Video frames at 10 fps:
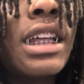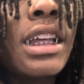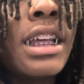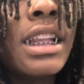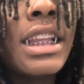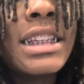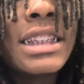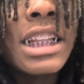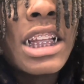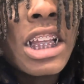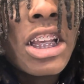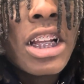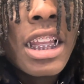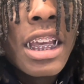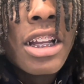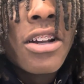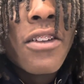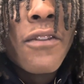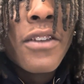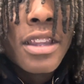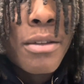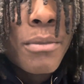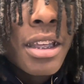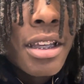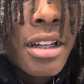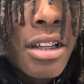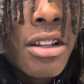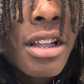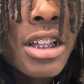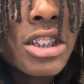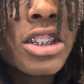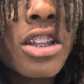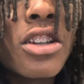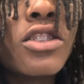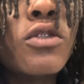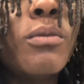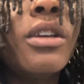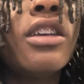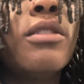and less than a year later, 50 million of the 132 million